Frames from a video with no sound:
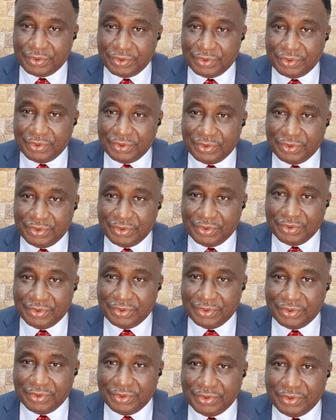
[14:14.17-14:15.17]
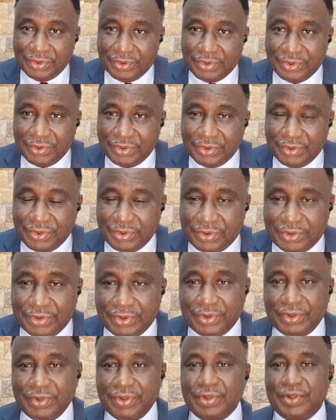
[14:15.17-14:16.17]

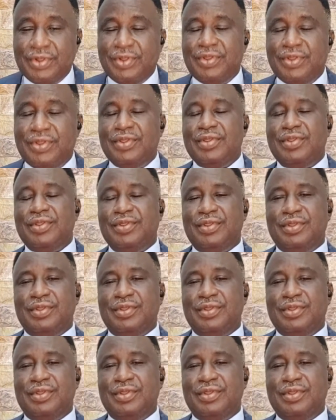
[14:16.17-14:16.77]
Nothing is said.